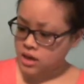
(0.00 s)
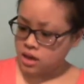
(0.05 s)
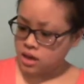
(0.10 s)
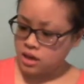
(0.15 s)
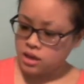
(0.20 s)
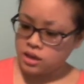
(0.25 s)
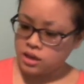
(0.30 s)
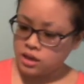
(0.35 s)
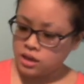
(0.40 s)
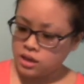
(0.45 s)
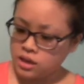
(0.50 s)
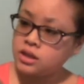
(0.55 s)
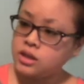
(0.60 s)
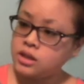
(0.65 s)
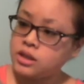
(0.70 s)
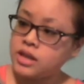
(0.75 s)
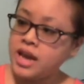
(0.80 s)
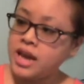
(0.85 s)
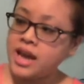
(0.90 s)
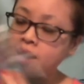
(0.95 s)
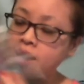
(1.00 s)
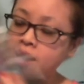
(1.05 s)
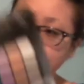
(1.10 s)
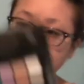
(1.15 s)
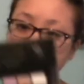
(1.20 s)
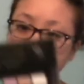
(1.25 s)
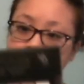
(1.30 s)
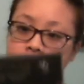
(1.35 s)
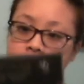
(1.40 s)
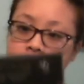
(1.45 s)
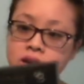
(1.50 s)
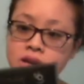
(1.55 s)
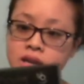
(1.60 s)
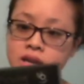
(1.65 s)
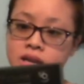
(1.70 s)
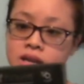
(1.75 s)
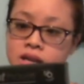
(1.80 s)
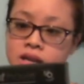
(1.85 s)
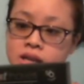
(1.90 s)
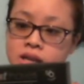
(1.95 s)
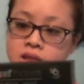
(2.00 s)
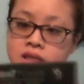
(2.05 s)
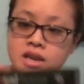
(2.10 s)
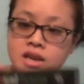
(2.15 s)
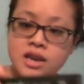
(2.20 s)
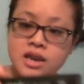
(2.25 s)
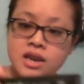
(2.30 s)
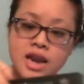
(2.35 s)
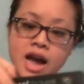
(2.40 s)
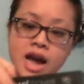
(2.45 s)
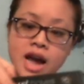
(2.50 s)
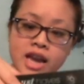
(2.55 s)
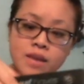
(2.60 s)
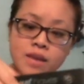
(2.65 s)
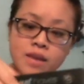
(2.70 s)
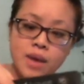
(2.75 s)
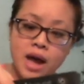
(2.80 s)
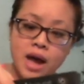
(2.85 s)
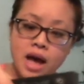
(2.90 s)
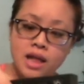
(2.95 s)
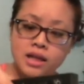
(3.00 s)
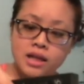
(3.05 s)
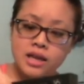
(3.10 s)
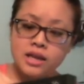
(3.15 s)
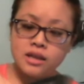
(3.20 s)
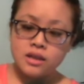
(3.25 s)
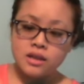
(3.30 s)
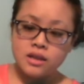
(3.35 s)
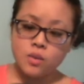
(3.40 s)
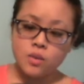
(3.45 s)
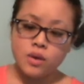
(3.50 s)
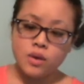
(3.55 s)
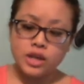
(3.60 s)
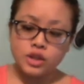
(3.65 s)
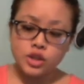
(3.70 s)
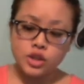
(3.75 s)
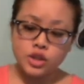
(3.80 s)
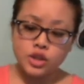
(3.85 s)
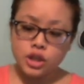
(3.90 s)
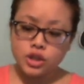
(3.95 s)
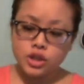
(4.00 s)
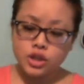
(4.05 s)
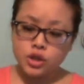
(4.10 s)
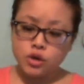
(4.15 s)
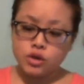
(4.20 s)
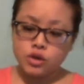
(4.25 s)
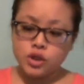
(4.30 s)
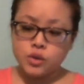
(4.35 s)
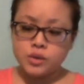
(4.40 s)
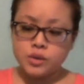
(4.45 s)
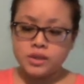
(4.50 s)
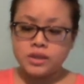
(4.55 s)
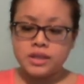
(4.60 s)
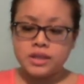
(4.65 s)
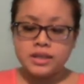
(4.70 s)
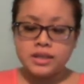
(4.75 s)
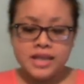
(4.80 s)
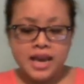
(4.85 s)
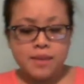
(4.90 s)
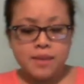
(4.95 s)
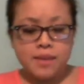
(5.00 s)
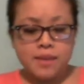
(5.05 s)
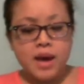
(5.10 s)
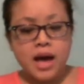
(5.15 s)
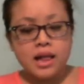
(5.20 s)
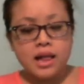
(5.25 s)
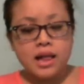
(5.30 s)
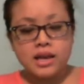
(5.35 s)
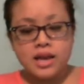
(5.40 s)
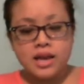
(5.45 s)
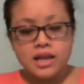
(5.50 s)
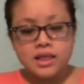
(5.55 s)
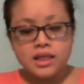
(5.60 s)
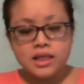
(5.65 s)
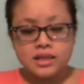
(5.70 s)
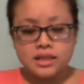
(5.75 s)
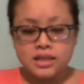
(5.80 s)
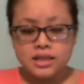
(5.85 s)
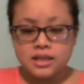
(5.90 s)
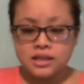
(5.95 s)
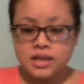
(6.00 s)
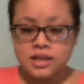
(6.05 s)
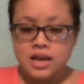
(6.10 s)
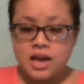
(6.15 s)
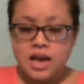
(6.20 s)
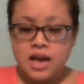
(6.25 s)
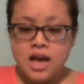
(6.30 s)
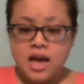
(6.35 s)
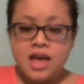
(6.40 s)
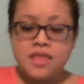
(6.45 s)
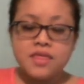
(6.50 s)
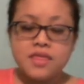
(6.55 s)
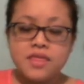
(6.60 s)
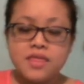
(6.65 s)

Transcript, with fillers: the same one in the night palette. The one I just showed you is the day palette, and this is the